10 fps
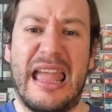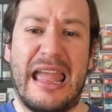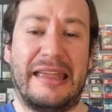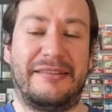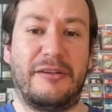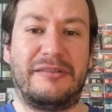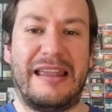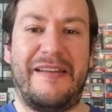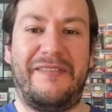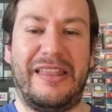And so
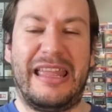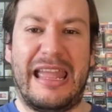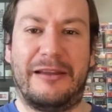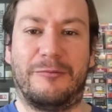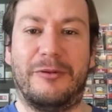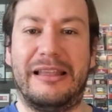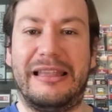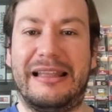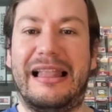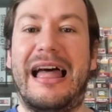definitely a really
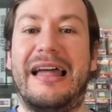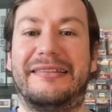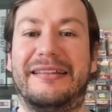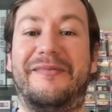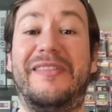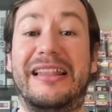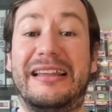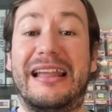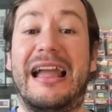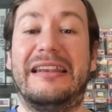classic feeling
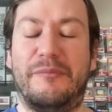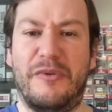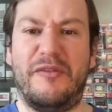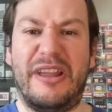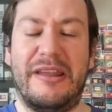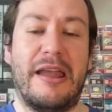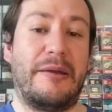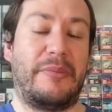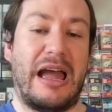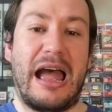kind of movie,
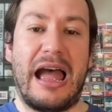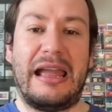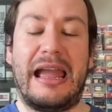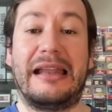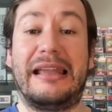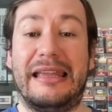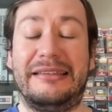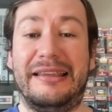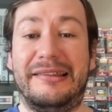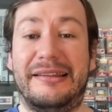but I had a
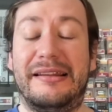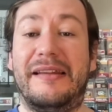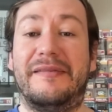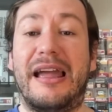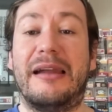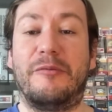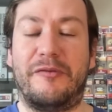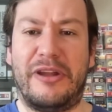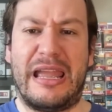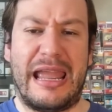decent enough time with
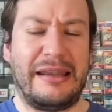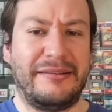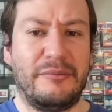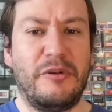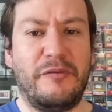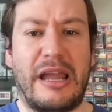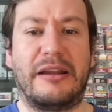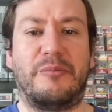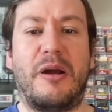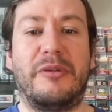it, and it's a movie I could
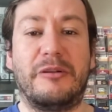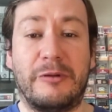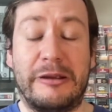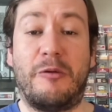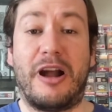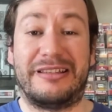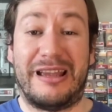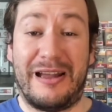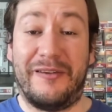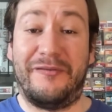probably rewatch
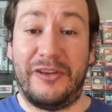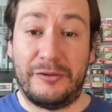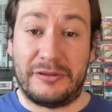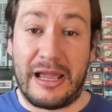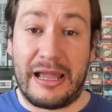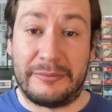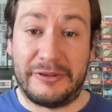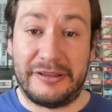a few times.